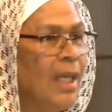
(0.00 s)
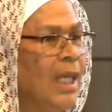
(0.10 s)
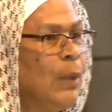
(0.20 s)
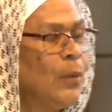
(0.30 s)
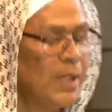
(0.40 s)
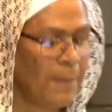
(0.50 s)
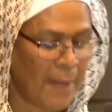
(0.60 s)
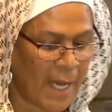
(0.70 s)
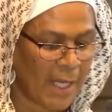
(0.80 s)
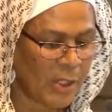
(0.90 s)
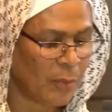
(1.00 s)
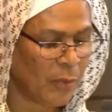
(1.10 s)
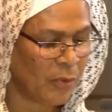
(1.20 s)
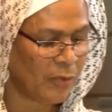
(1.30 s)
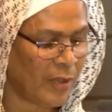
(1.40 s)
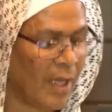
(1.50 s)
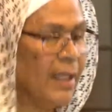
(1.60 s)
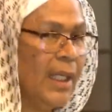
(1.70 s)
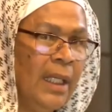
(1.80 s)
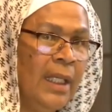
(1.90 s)
It was impossible to
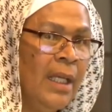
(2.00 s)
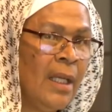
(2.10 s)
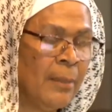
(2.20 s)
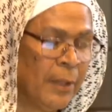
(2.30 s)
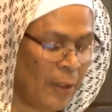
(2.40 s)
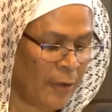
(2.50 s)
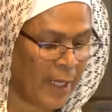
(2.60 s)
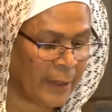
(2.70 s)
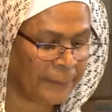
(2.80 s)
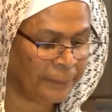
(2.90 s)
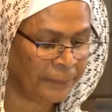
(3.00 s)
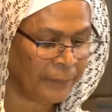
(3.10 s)
find any common ground,